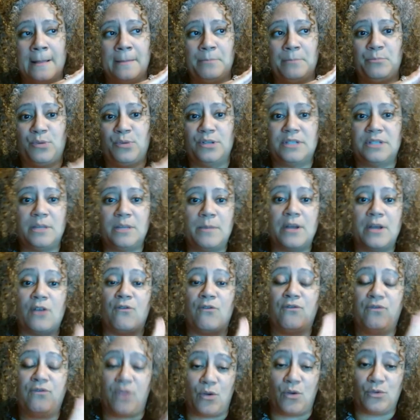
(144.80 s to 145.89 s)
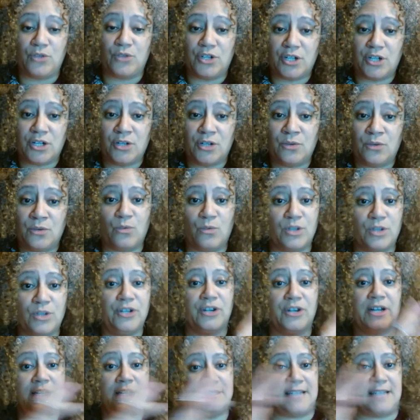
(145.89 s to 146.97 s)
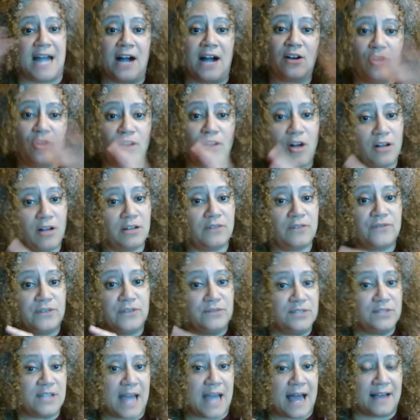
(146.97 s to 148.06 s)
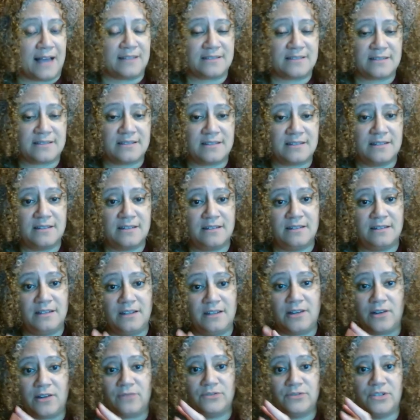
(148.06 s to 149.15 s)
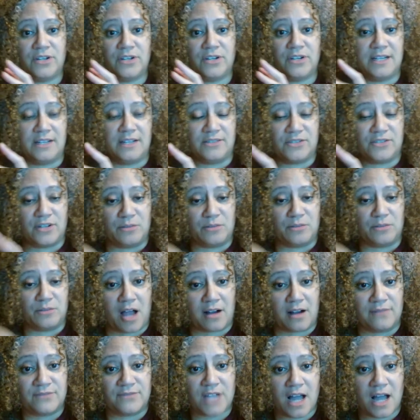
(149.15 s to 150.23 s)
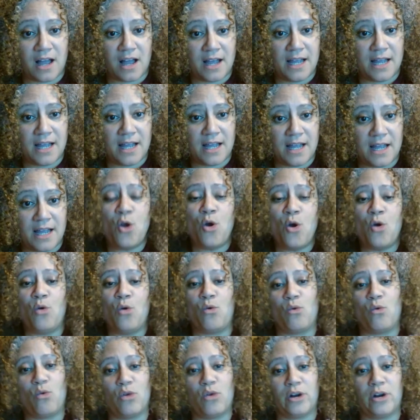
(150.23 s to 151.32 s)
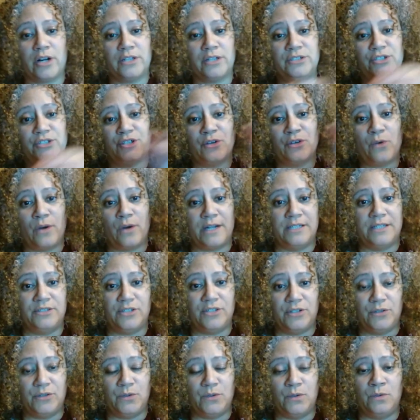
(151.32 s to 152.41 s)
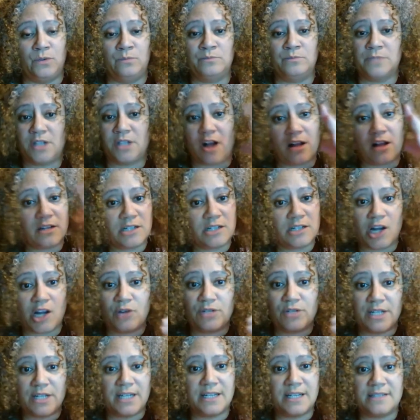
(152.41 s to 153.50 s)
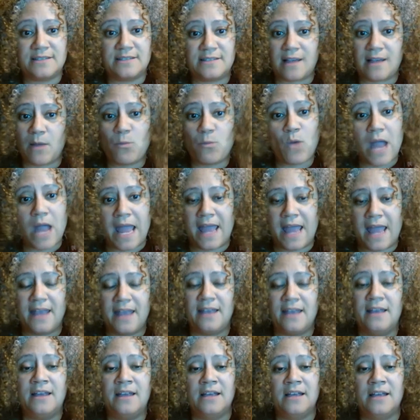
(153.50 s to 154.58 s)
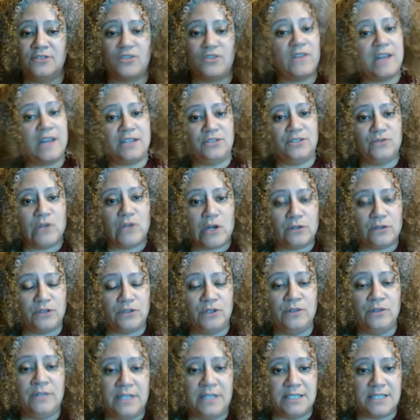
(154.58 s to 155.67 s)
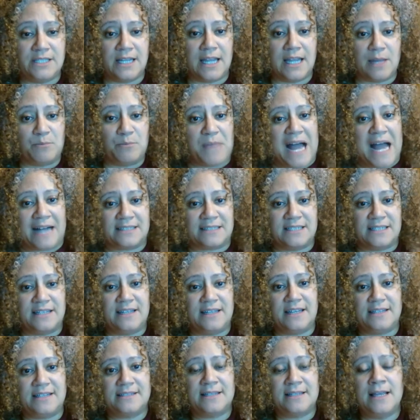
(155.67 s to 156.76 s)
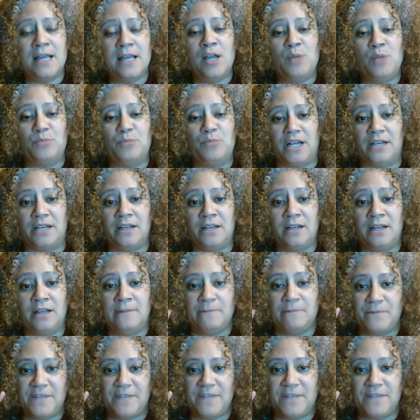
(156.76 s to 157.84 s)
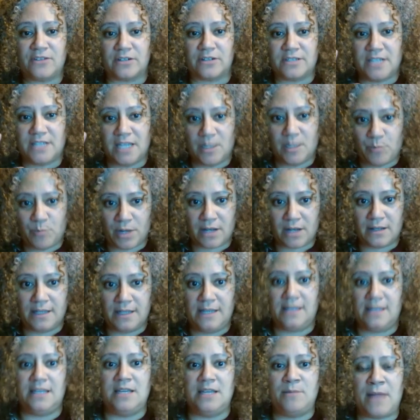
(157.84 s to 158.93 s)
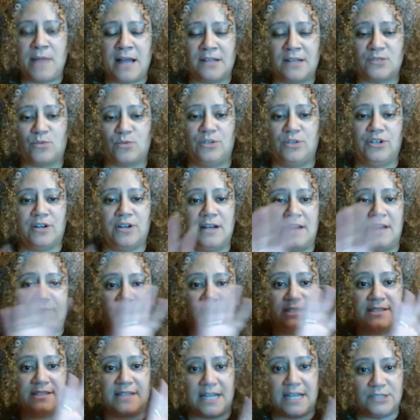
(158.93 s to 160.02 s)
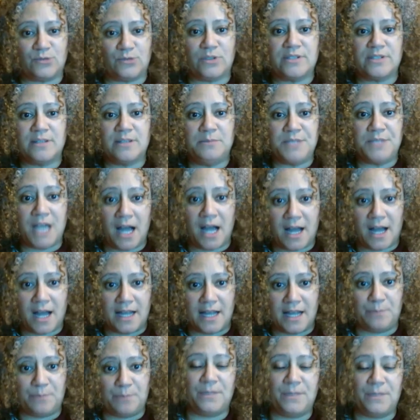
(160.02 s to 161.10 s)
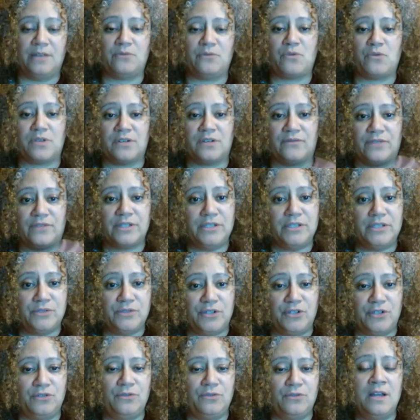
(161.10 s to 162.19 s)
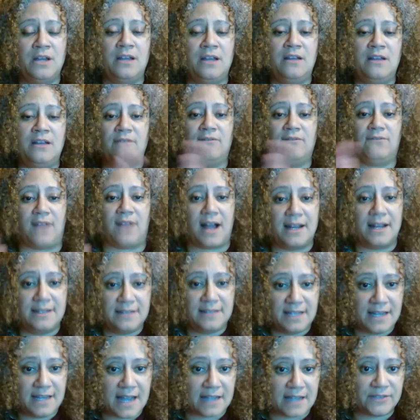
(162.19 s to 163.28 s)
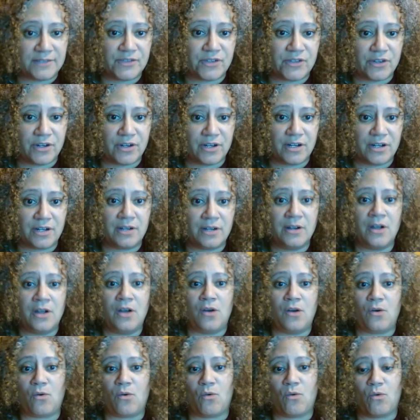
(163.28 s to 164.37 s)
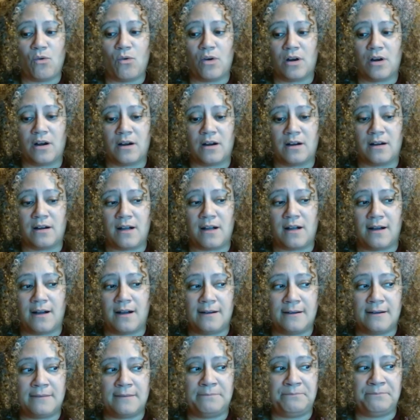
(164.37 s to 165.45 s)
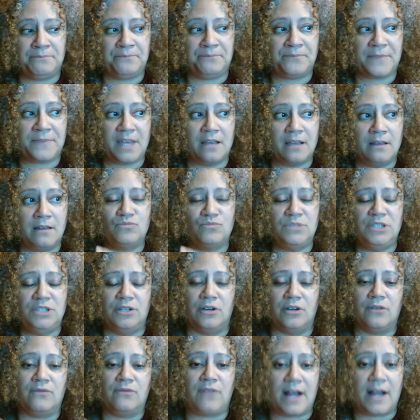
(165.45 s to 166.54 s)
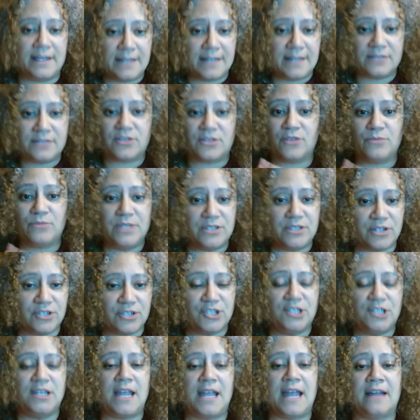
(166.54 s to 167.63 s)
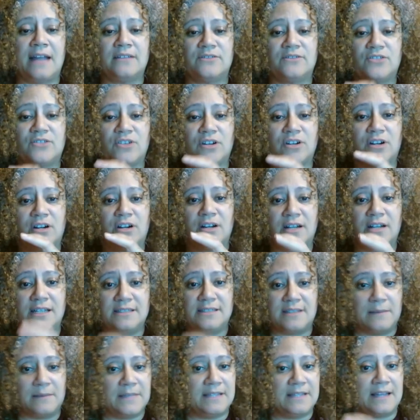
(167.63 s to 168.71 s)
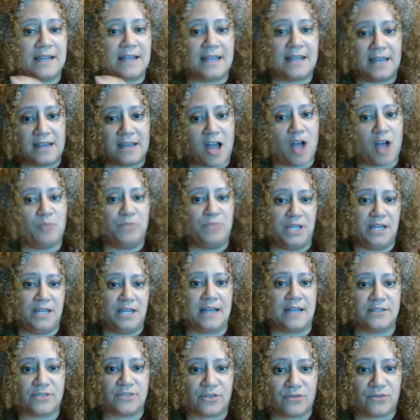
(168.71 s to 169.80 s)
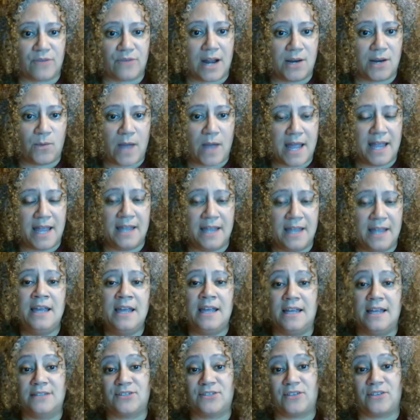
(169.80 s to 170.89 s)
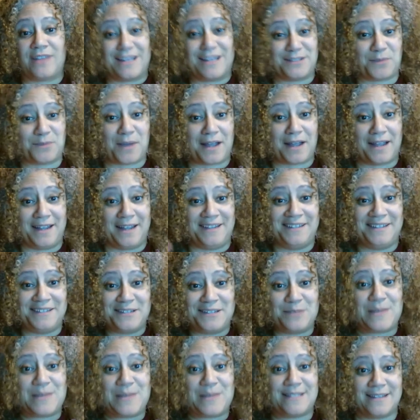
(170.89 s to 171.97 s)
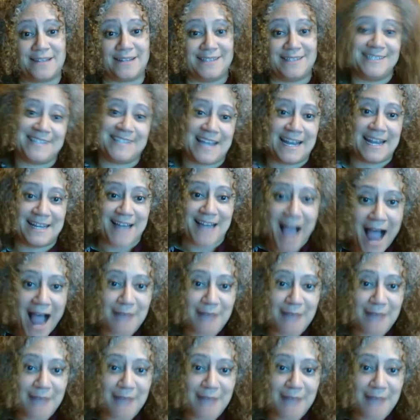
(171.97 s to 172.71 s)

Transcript: put them in a folder where you're going to tackle all of those tasks, during a certain block of time, or you're going to color code it in some way so that you need to get back to this. But these are typically emails where you're going to have to schedule some time in order for you to find the answer or find the answer, research the answer. It's something that cannot be answered right away. And so that's why you're basically saying,